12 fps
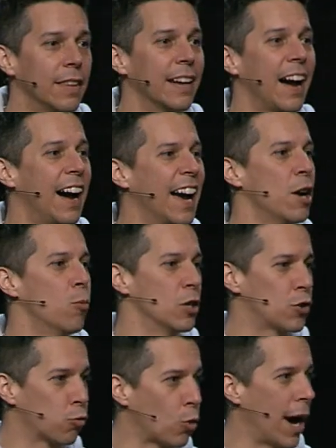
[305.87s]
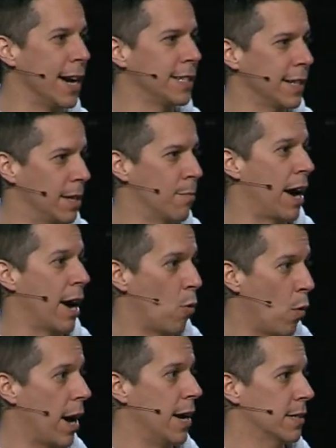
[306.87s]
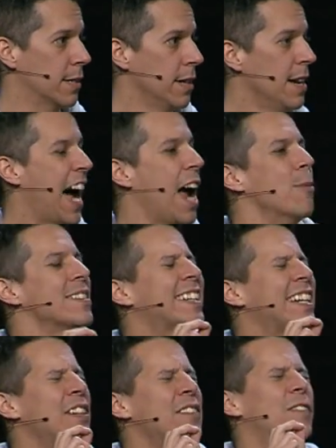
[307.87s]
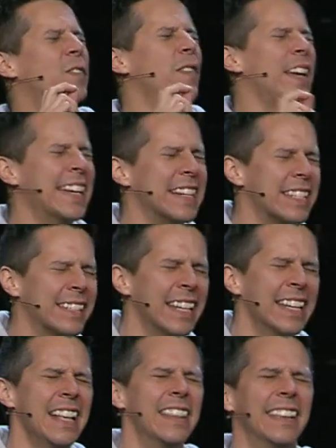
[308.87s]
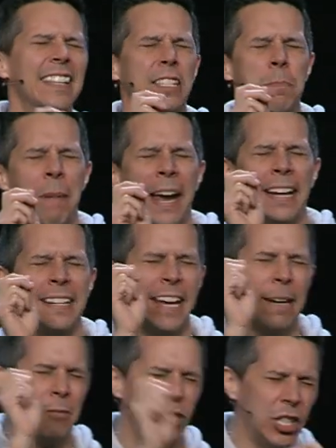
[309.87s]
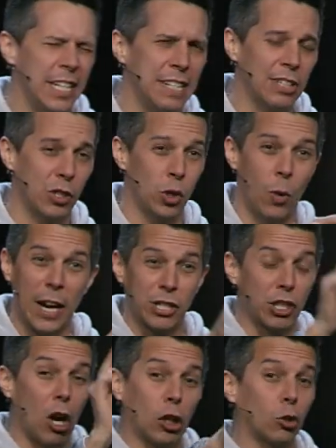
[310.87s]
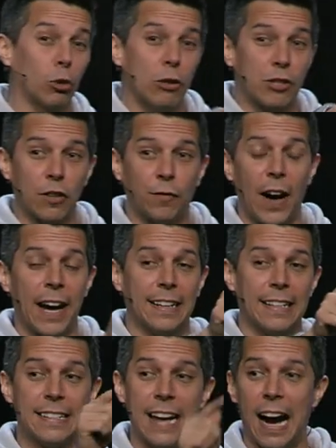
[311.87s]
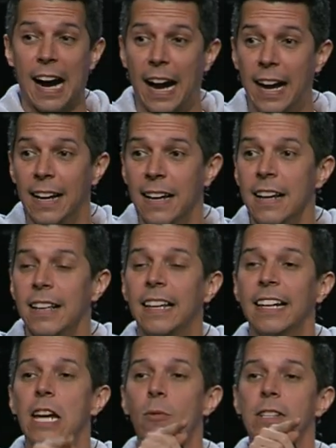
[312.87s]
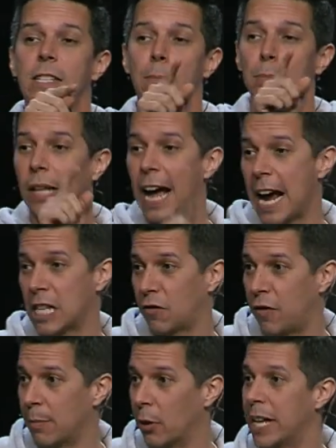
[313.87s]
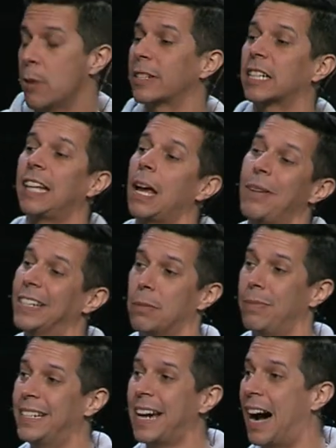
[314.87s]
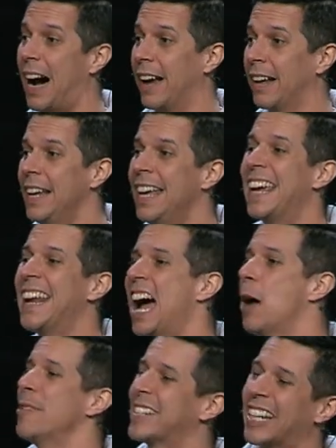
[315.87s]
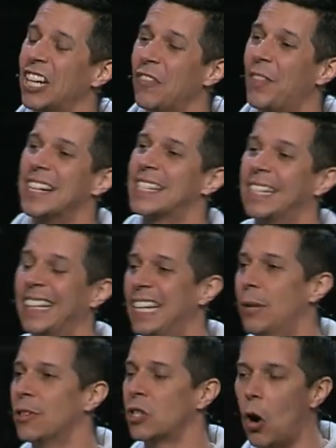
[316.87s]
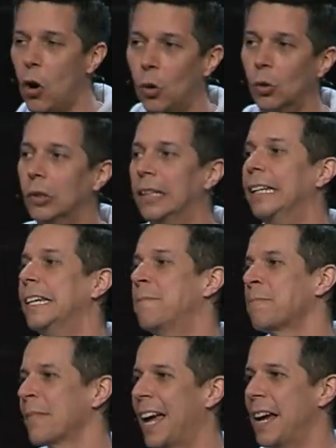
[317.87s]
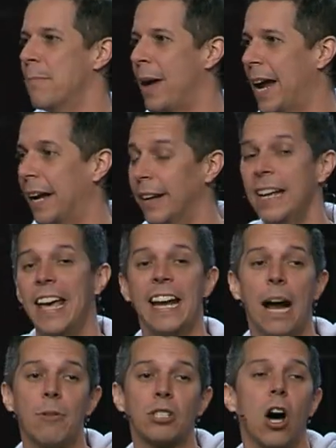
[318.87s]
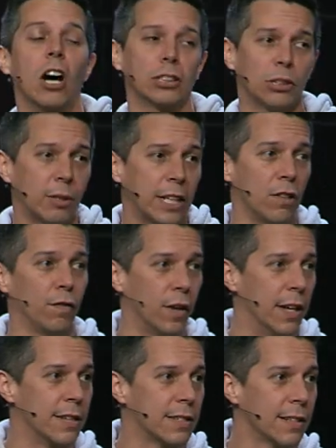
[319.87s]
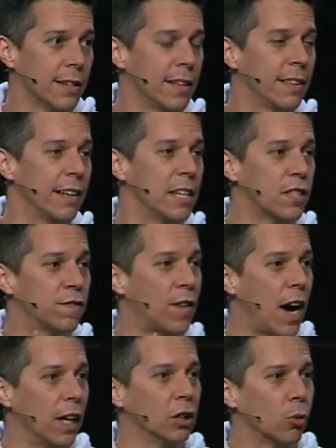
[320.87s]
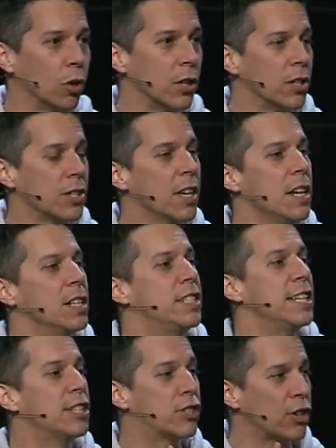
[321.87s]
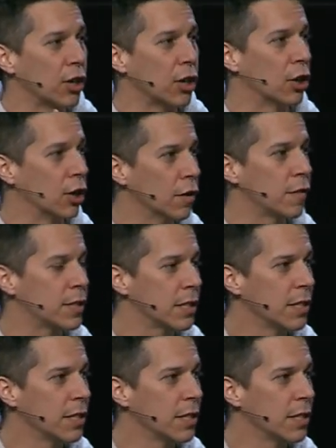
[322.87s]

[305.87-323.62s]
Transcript: that I was right in my ways. I was convinced that this man named Jesus, who I saw crucified and die, that he was a blasphemer. He was claiming to be God, and I was convinced that he was only a man. And I was also convinced that his followers deserved